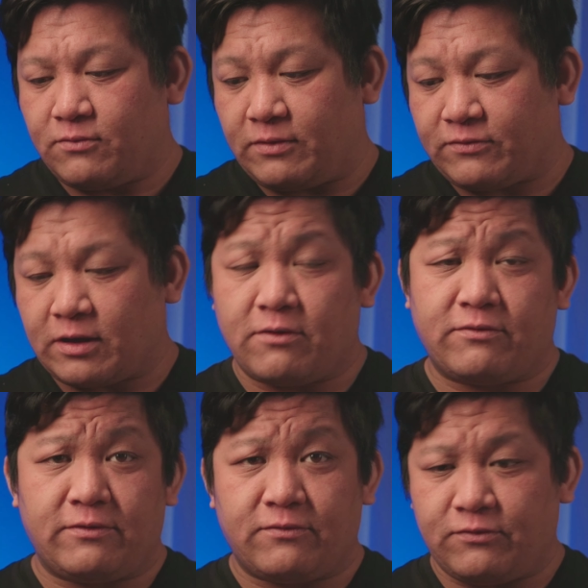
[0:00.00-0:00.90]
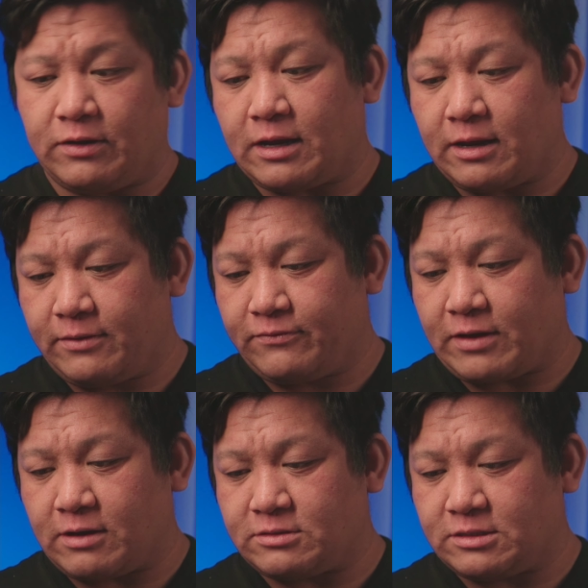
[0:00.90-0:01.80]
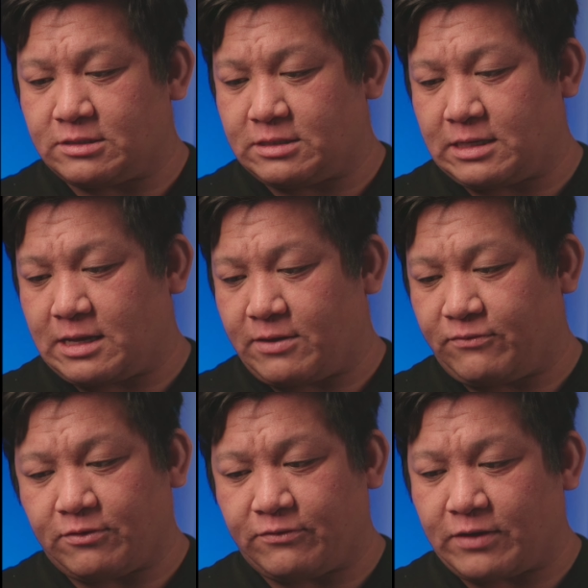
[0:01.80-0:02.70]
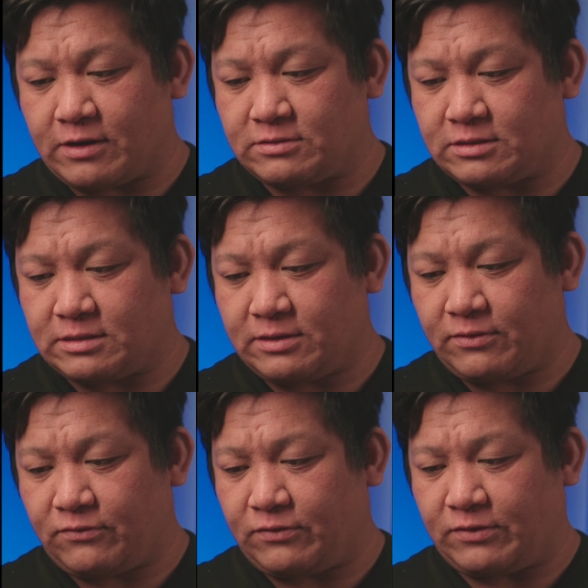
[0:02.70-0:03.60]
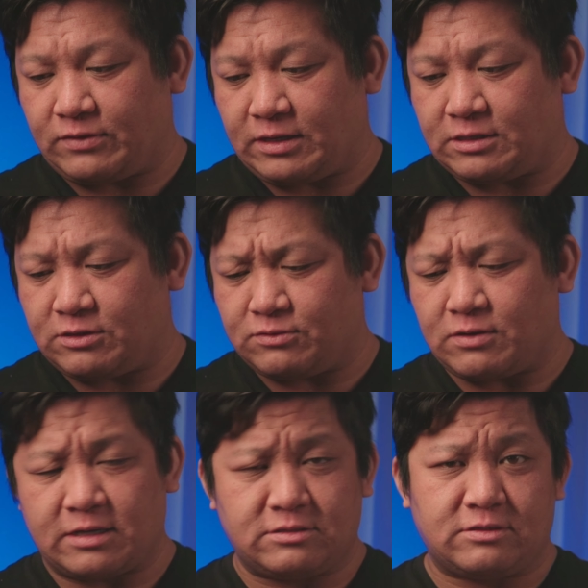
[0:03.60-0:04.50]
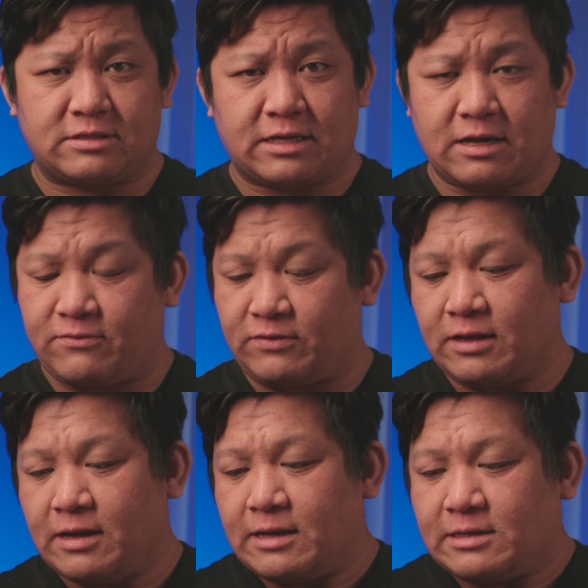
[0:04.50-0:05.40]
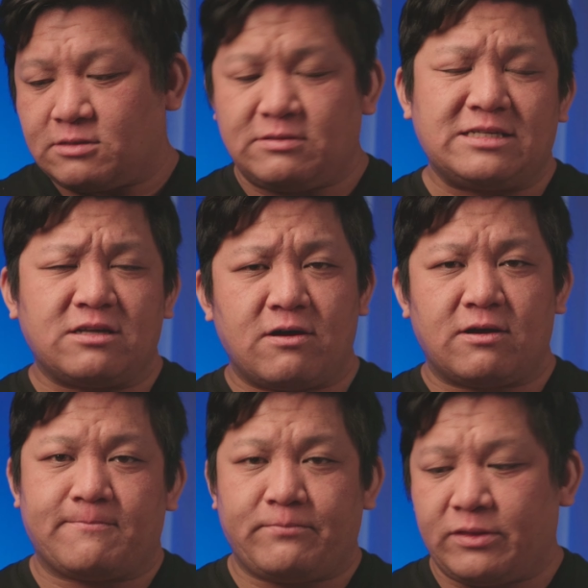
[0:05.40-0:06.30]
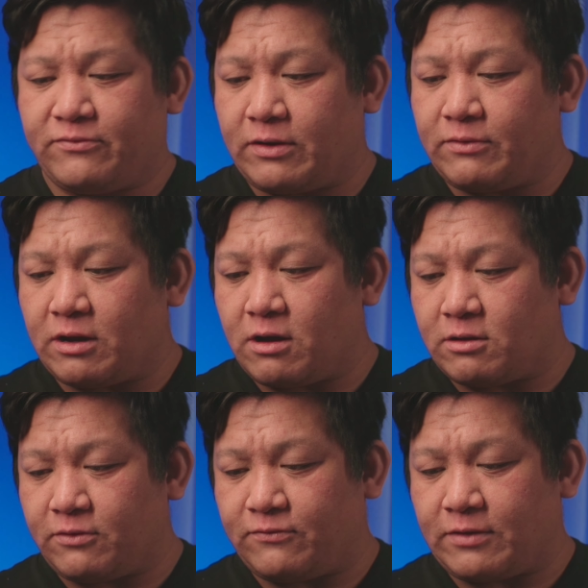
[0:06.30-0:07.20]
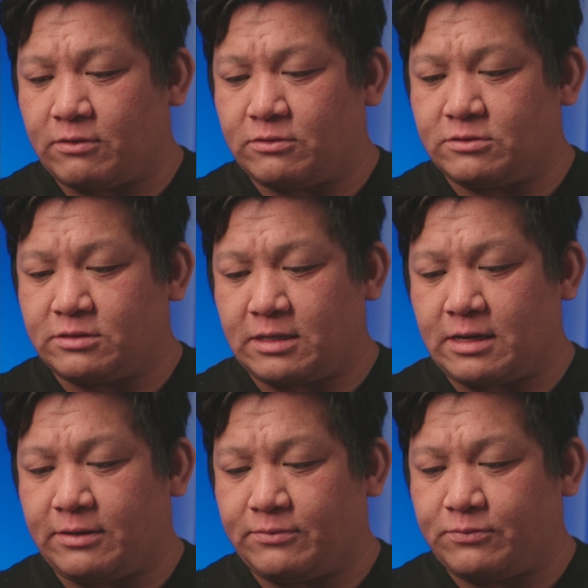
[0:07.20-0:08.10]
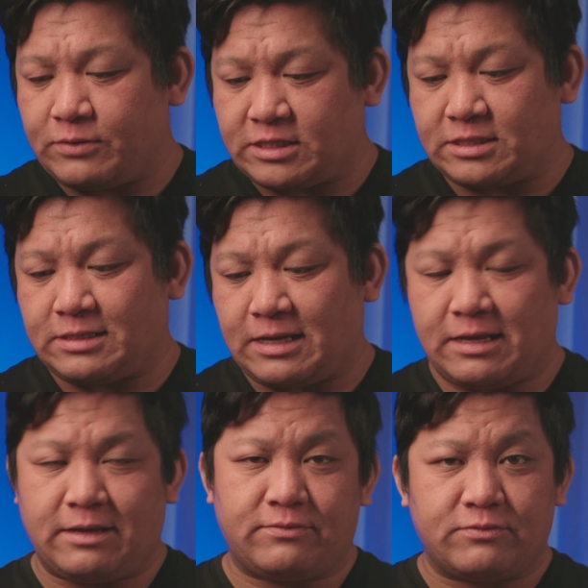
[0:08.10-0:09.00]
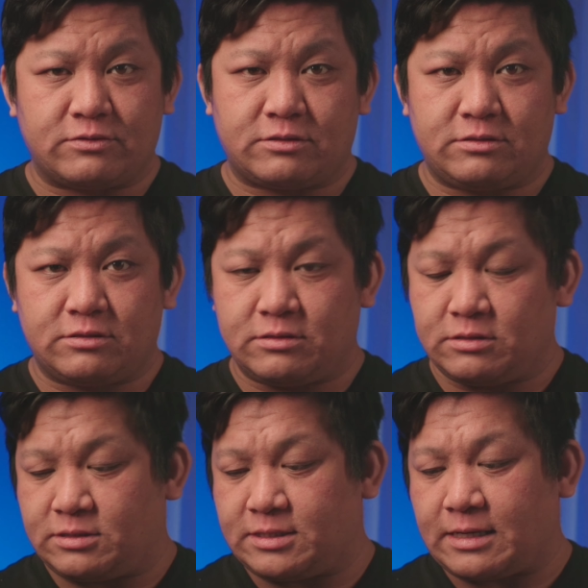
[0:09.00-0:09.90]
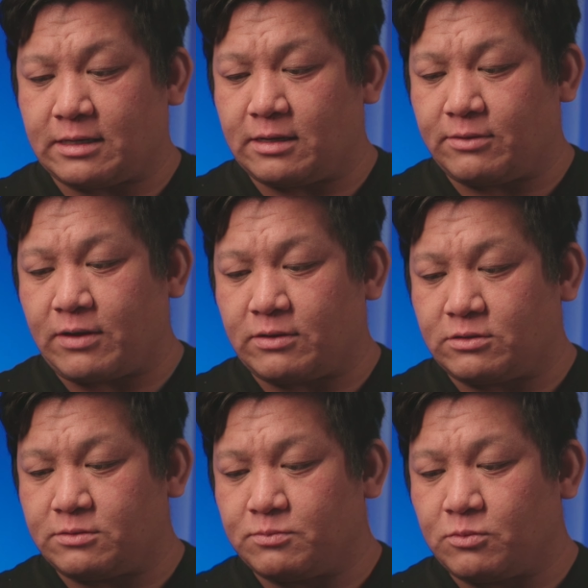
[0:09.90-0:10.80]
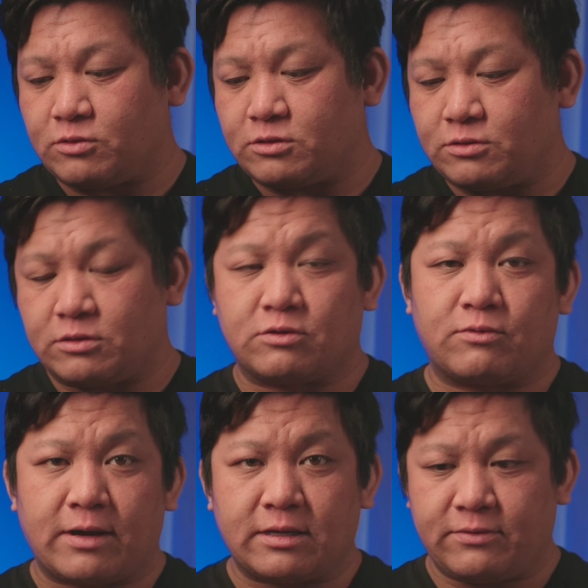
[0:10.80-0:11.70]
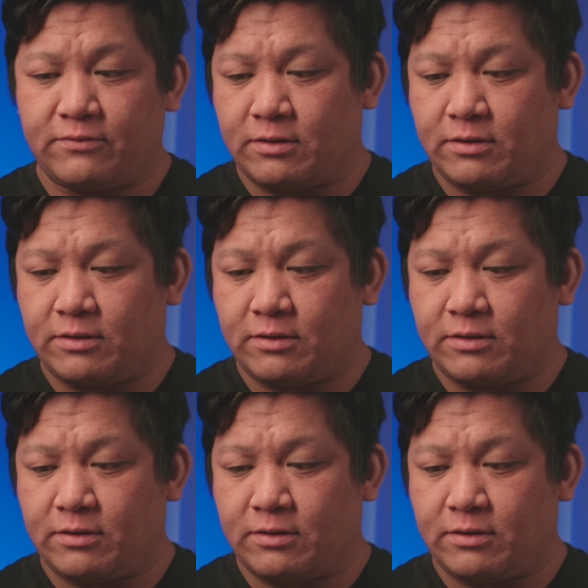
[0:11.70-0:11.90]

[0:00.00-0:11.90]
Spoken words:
with Kelvin 3000, 4000, 5200 Kelvin. So these are very odd values. I wish they would stick around more to the correct